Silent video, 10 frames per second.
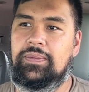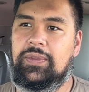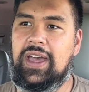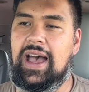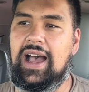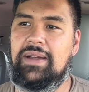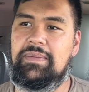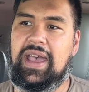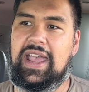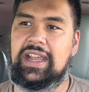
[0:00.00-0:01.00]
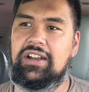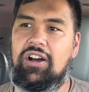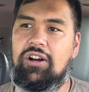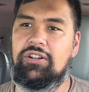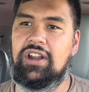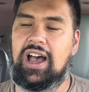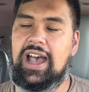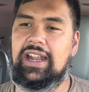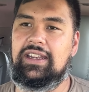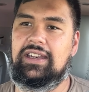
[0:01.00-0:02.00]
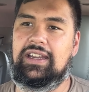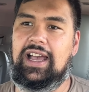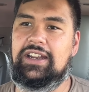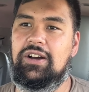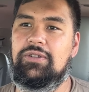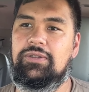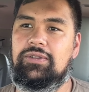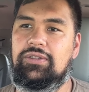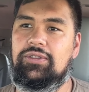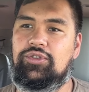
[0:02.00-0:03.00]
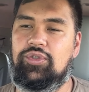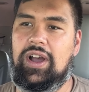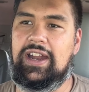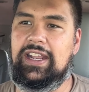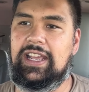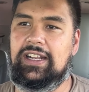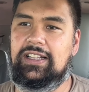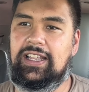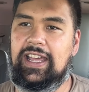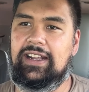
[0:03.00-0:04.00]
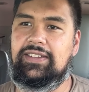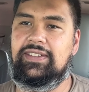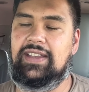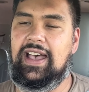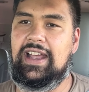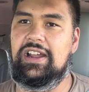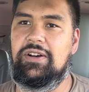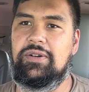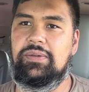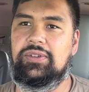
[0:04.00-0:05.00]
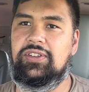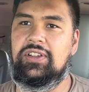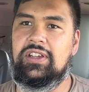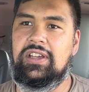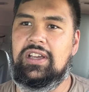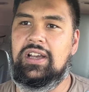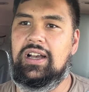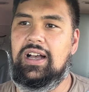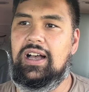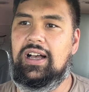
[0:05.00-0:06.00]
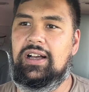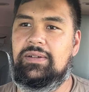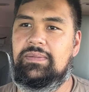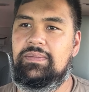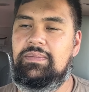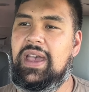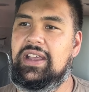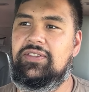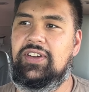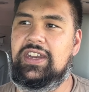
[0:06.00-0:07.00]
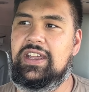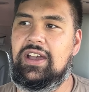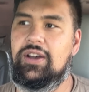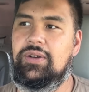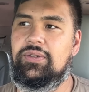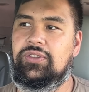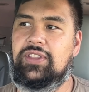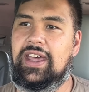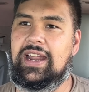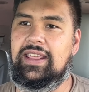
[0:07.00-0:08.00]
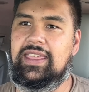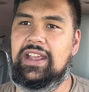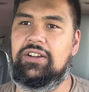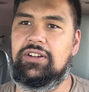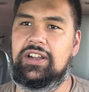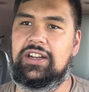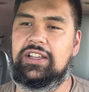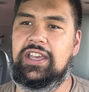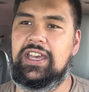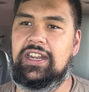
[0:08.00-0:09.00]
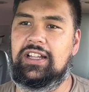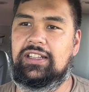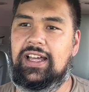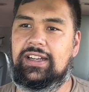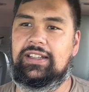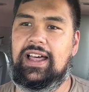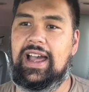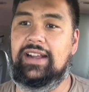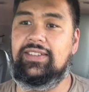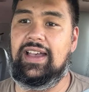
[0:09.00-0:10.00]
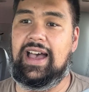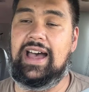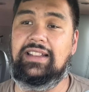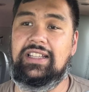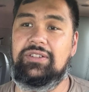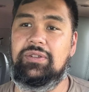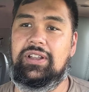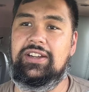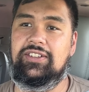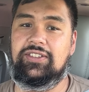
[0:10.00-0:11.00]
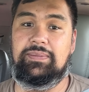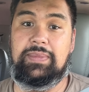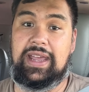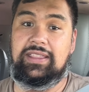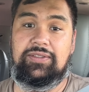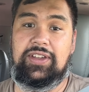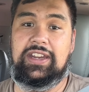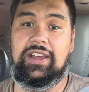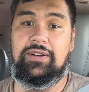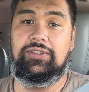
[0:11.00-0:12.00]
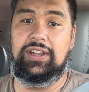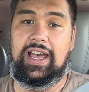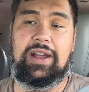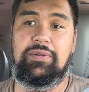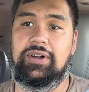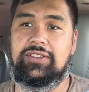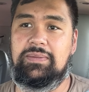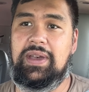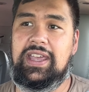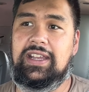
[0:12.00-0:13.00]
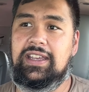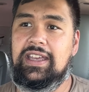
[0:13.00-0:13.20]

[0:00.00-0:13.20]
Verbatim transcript: that I make are not, I don't try to get clicks. I don't uh, make videos that I think are going to get a lot of likes. I literally just make the videos that I want to make.